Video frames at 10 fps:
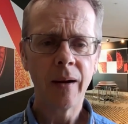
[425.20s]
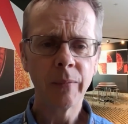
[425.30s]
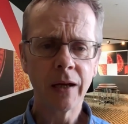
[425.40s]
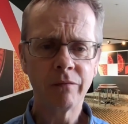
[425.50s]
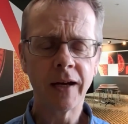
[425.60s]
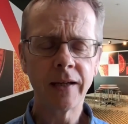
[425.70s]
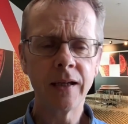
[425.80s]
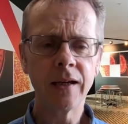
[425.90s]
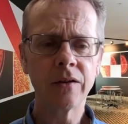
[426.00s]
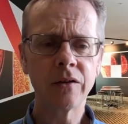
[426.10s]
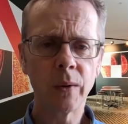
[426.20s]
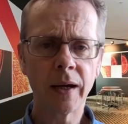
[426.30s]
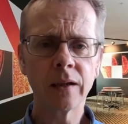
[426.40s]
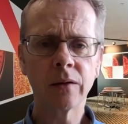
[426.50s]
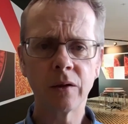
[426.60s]
get funding to
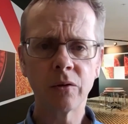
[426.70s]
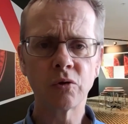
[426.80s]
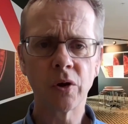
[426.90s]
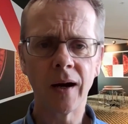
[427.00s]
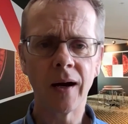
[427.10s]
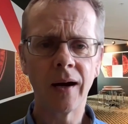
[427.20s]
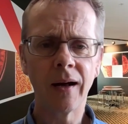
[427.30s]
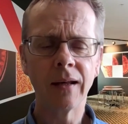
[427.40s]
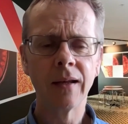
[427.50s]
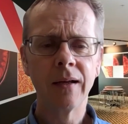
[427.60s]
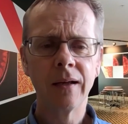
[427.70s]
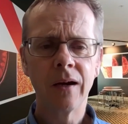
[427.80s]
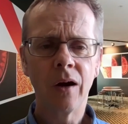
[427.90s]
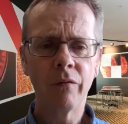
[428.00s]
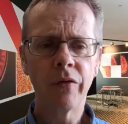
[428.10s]
run a clinical trial
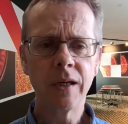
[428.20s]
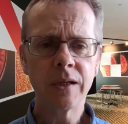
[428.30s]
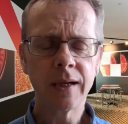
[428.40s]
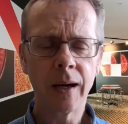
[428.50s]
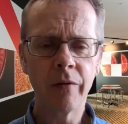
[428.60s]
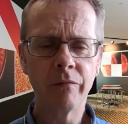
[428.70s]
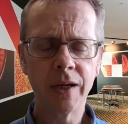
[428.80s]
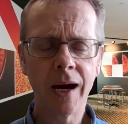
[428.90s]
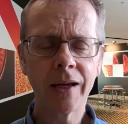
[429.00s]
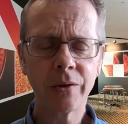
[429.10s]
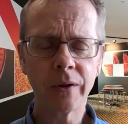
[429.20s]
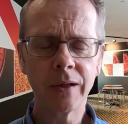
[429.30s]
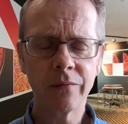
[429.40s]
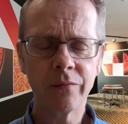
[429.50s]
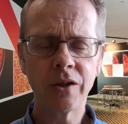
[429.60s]
of these type of dietary
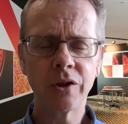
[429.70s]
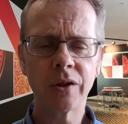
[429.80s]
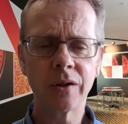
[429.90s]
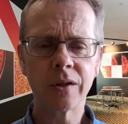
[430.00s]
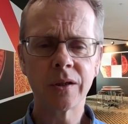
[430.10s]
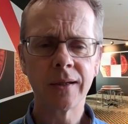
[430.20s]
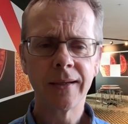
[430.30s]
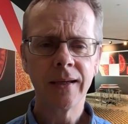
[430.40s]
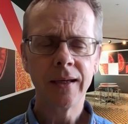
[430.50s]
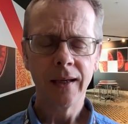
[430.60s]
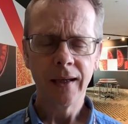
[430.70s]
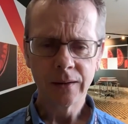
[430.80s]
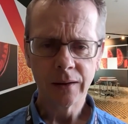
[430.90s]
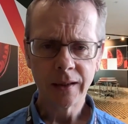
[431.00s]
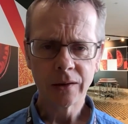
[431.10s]
interventions in
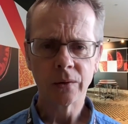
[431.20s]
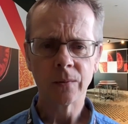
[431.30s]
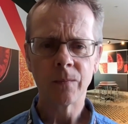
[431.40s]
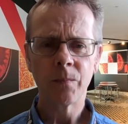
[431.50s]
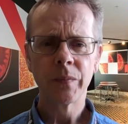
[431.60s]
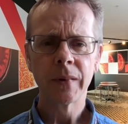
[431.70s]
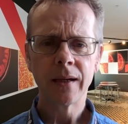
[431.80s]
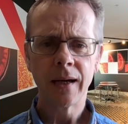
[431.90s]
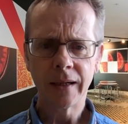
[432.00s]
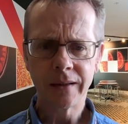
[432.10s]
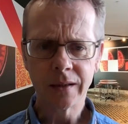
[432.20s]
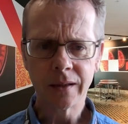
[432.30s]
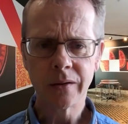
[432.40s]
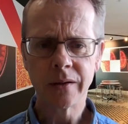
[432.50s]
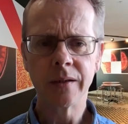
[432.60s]
clinical
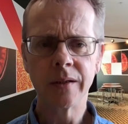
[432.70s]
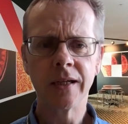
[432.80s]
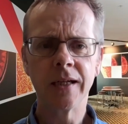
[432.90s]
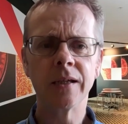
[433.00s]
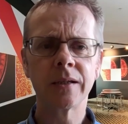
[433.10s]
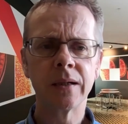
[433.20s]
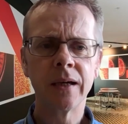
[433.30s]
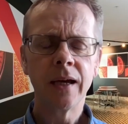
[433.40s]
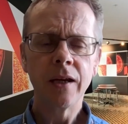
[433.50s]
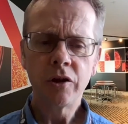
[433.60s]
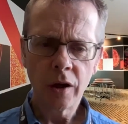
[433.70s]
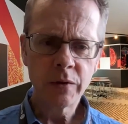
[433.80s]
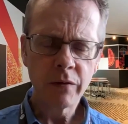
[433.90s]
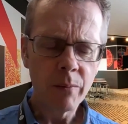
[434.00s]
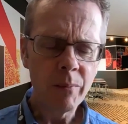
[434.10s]
Huntington's disease. In terms
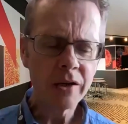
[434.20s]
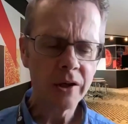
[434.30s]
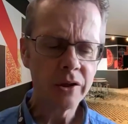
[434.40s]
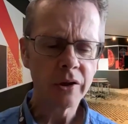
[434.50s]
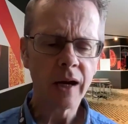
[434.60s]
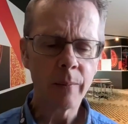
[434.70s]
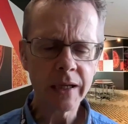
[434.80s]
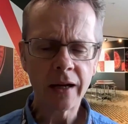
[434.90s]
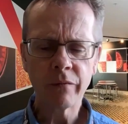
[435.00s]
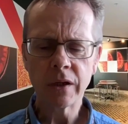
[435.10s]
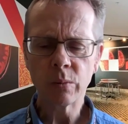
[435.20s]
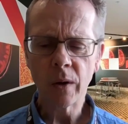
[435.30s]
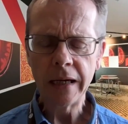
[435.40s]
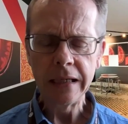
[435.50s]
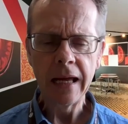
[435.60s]
of the message that comes out of this
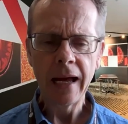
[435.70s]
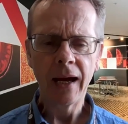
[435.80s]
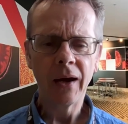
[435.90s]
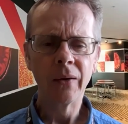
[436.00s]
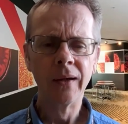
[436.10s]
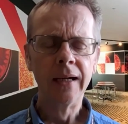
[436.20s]
right now,